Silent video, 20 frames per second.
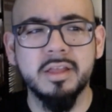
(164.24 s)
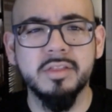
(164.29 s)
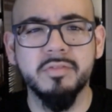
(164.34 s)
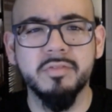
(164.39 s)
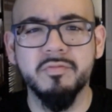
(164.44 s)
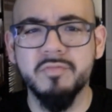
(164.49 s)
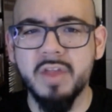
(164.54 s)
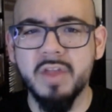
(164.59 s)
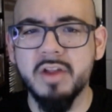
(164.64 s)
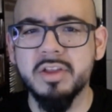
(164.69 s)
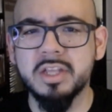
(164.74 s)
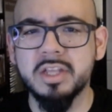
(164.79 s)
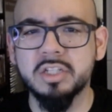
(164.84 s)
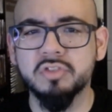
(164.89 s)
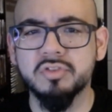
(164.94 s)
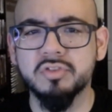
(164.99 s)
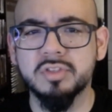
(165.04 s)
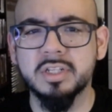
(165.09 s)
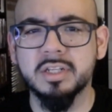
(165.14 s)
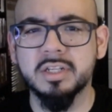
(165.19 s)
Very
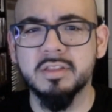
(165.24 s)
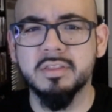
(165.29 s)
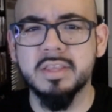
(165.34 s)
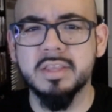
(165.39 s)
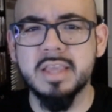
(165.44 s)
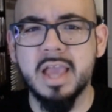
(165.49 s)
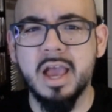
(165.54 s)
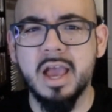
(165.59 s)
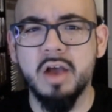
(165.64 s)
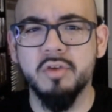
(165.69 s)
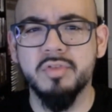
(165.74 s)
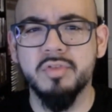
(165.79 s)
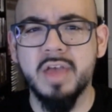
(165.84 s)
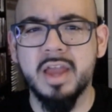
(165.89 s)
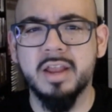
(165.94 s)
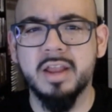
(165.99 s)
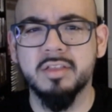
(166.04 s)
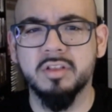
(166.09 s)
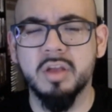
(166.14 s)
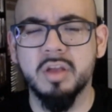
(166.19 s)
interesting to see how that
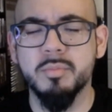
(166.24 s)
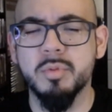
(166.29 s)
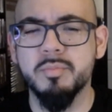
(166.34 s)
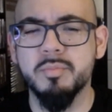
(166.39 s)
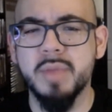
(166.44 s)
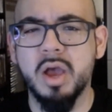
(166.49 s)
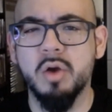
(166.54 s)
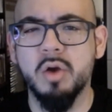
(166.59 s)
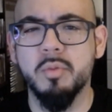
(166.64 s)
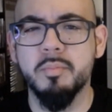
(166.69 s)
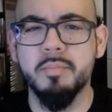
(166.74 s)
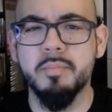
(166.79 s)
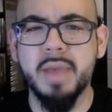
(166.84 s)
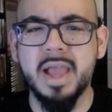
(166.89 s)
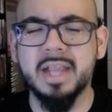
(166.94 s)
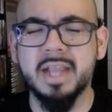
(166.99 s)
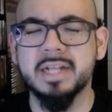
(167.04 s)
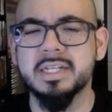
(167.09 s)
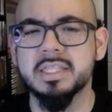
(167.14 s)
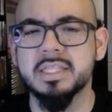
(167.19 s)
has come about
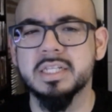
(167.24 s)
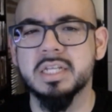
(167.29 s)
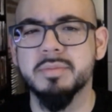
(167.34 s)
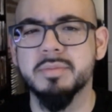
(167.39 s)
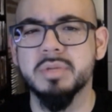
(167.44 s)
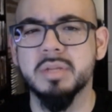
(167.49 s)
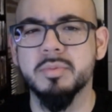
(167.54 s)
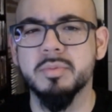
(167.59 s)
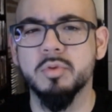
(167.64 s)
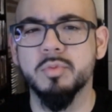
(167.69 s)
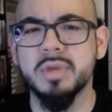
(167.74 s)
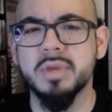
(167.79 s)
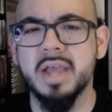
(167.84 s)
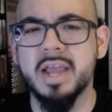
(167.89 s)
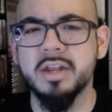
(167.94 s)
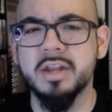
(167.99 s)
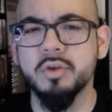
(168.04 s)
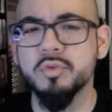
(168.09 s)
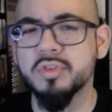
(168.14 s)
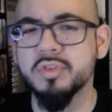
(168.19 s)
back into the WWE. I
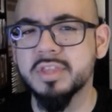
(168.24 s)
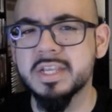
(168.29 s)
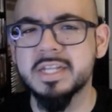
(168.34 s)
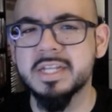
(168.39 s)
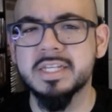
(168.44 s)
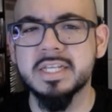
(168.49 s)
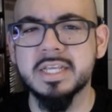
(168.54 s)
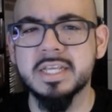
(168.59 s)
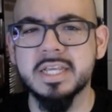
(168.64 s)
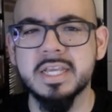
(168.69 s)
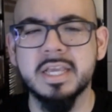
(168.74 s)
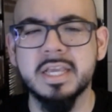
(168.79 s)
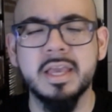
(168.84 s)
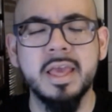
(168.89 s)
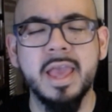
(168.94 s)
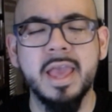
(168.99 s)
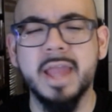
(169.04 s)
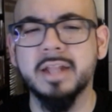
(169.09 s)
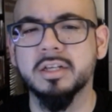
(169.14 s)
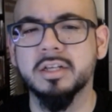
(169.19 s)
know CTE
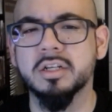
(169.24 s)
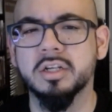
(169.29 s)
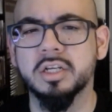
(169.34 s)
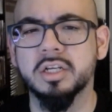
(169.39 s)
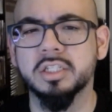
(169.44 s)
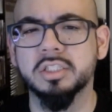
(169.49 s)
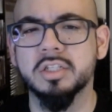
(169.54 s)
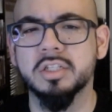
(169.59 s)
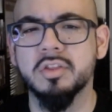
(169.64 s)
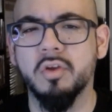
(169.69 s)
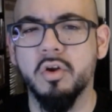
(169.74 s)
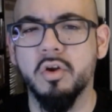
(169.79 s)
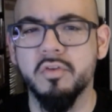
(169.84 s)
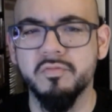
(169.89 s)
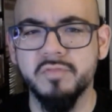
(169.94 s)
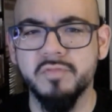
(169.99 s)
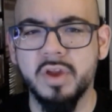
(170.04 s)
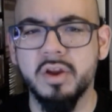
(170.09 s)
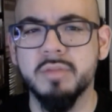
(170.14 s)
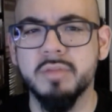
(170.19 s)
and concussions are
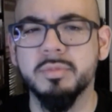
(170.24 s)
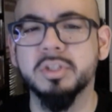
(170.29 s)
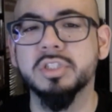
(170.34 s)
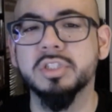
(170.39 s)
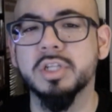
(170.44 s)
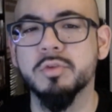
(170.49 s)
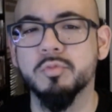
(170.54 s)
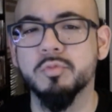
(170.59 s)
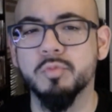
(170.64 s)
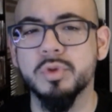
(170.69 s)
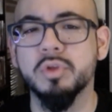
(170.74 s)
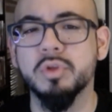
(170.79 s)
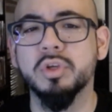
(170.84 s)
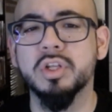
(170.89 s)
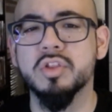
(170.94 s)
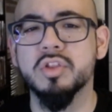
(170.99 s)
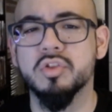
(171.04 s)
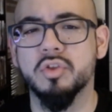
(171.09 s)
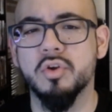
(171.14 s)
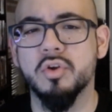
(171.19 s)
very much a real
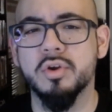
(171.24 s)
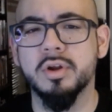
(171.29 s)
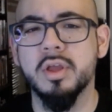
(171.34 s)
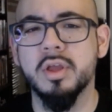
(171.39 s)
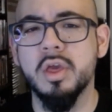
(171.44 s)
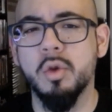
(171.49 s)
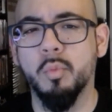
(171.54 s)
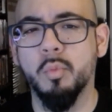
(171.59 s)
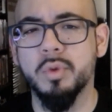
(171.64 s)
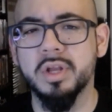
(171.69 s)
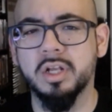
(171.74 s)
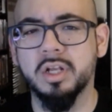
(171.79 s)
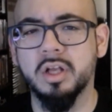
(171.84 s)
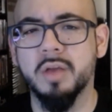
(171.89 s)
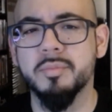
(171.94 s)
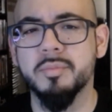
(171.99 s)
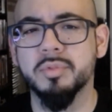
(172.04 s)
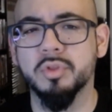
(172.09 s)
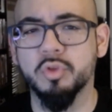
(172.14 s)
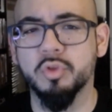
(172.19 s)
concern when it
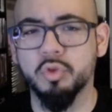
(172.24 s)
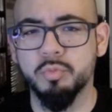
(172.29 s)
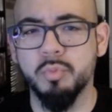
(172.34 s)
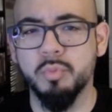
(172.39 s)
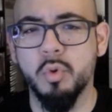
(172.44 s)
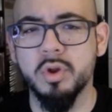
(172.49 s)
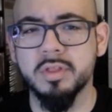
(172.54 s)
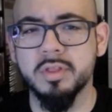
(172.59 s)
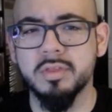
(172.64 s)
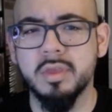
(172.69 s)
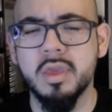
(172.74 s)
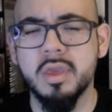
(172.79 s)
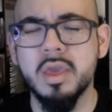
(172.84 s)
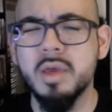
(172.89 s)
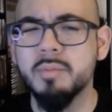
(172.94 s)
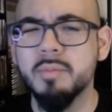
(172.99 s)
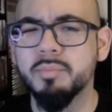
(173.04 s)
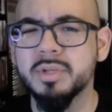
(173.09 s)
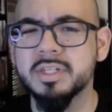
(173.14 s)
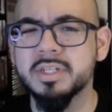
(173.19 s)
comes to sports.
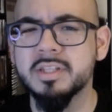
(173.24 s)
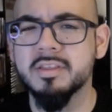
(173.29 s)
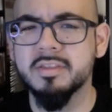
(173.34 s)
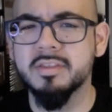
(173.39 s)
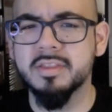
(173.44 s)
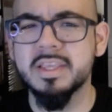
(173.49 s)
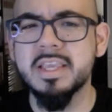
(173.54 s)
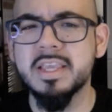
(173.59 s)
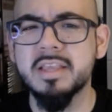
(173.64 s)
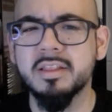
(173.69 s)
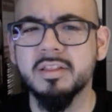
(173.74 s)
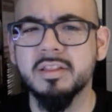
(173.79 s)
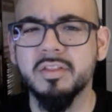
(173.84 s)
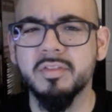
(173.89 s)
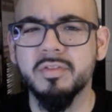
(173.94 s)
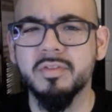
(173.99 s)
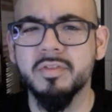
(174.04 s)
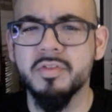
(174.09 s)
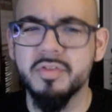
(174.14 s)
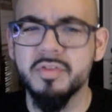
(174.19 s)
But to see
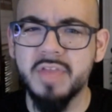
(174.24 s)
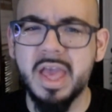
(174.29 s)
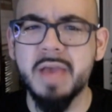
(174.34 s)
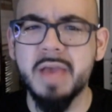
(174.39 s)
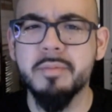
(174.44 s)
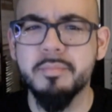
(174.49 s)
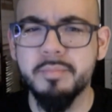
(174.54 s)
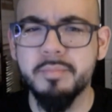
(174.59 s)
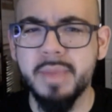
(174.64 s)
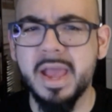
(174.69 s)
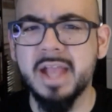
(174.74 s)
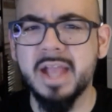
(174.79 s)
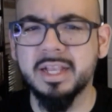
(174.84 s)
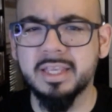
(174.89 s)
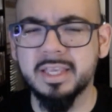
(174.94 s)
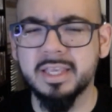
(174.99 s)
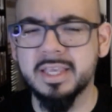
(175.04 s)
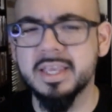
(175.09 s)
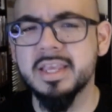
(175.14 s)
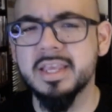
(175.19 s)
that back
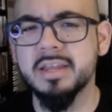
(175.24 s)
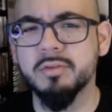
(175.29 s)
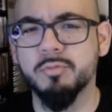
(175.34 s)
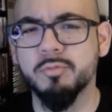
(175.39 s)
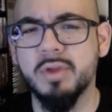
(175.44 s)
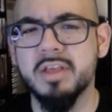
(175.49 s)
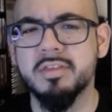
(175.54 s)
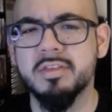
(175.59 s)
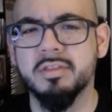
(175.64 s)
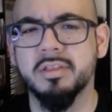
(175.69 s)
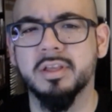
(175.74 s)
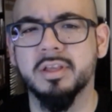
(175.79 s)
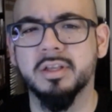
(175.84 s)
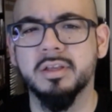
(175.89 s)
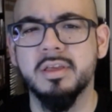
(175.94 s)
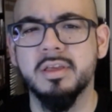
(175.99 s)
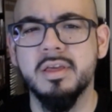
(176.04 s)
in wrestling,